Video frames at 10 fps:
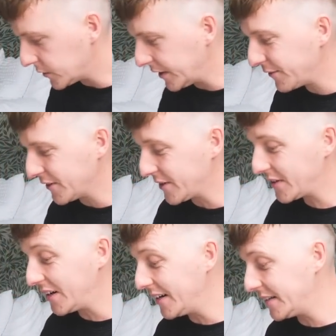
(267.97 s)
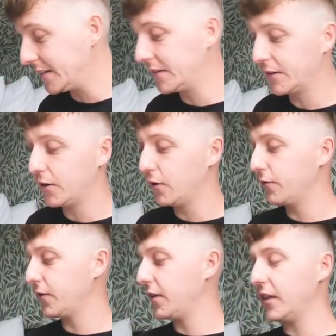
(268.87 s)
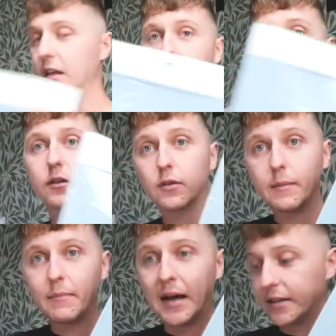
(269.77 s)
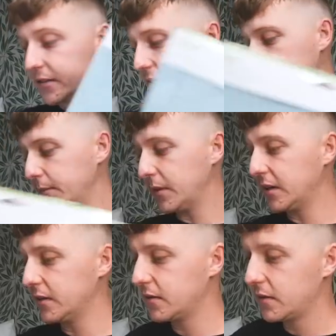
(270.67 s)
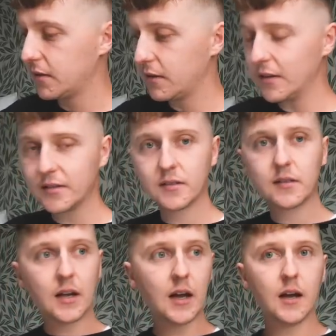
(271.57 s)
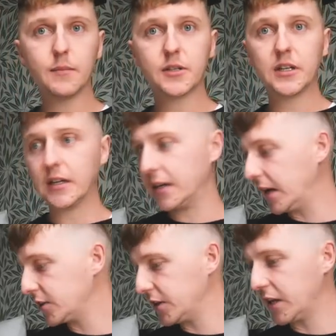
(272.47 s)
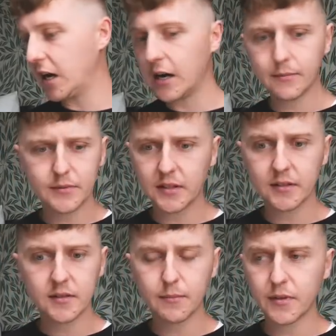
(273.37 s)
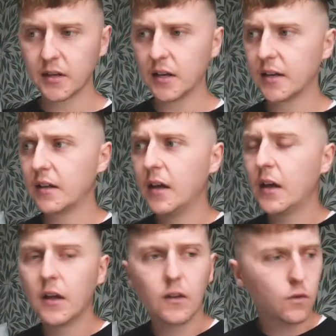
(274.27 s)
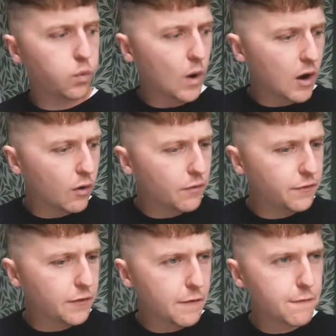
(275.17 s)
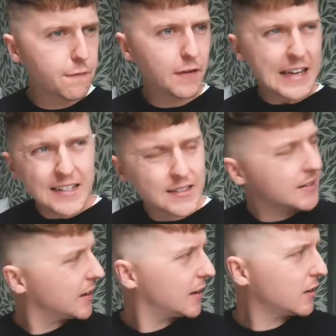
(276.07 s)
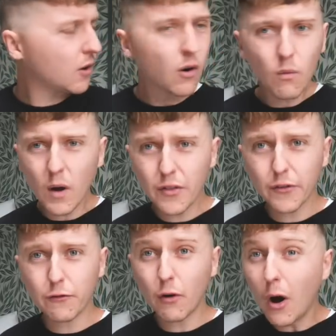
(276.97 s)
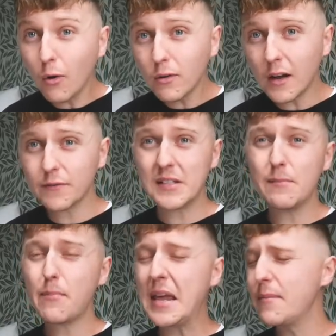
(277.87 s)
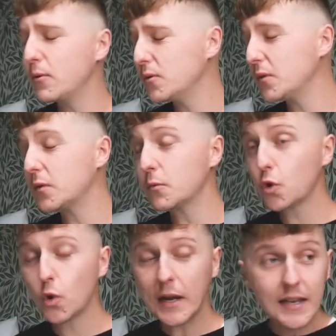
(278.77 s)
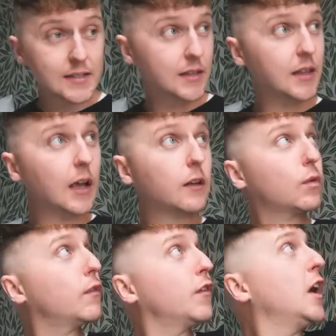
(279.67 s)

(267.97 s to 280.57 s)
different sizes of the grip pads, because this machine can actually cut up to something like 12 feet long worth of roll. I've seen people do some crazy things with